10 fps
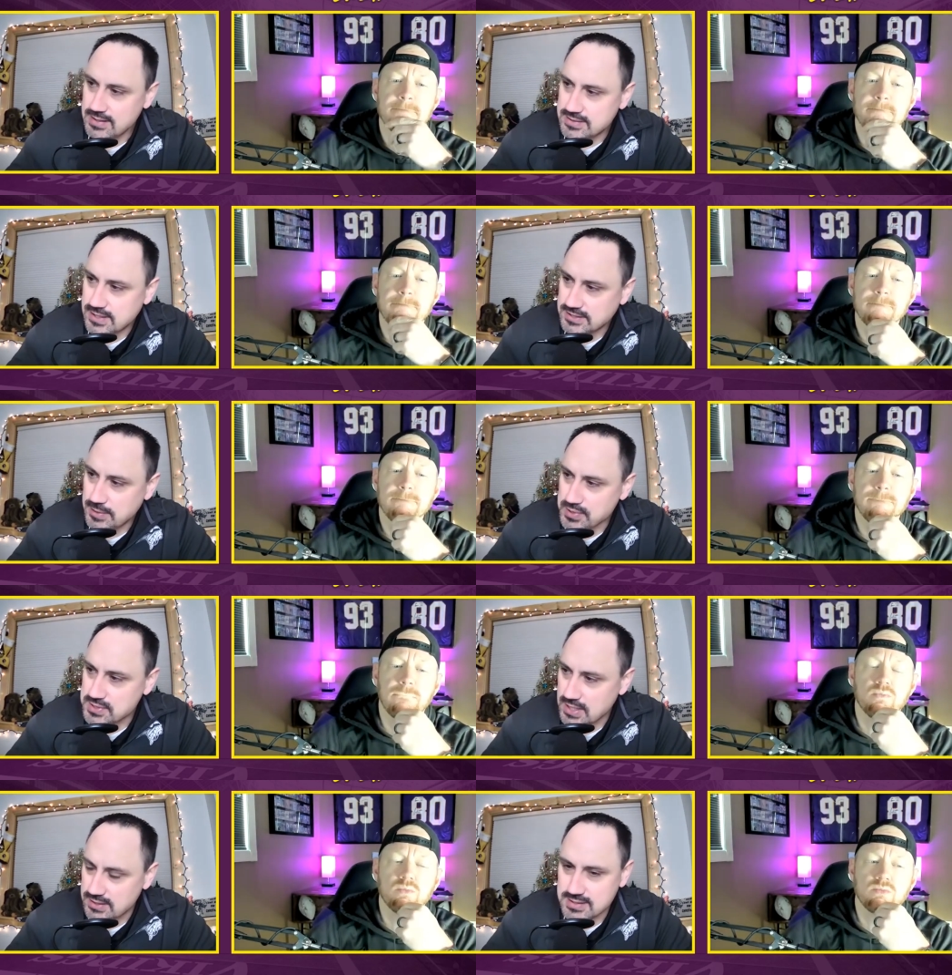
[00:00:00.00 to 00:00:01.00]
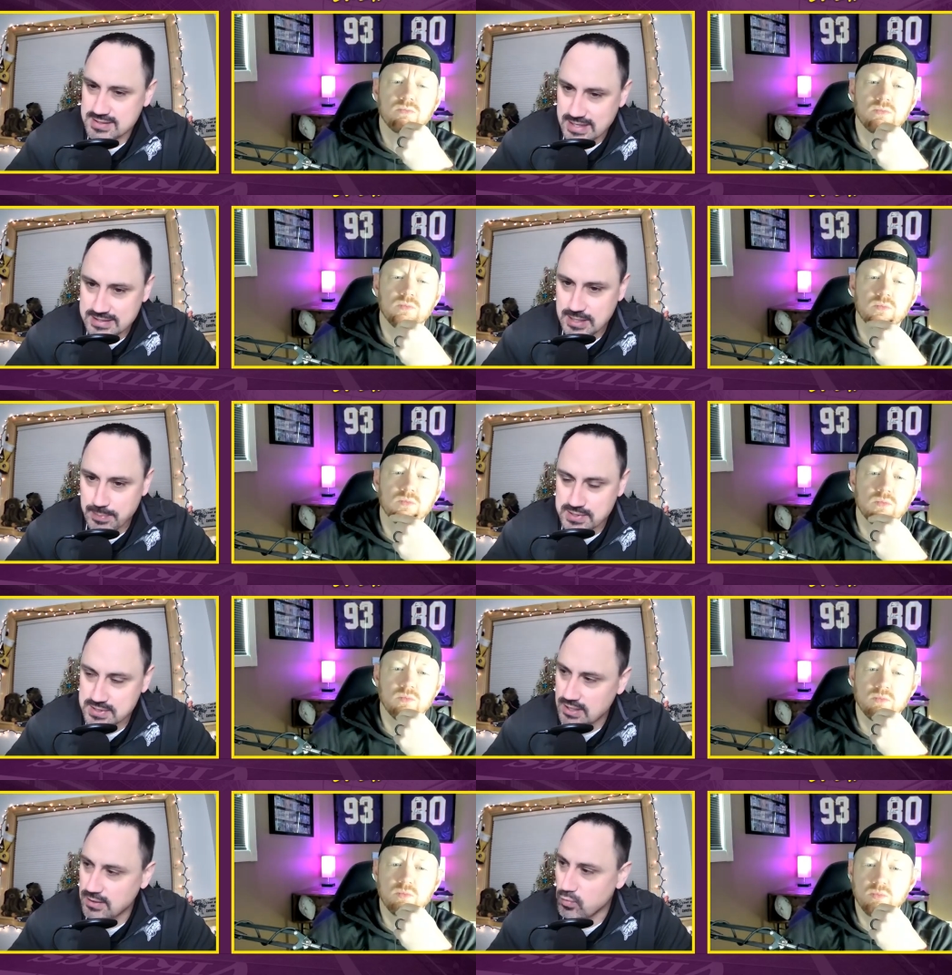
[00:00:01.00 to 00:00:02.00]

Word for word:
Speaker 1: 60%, 60% of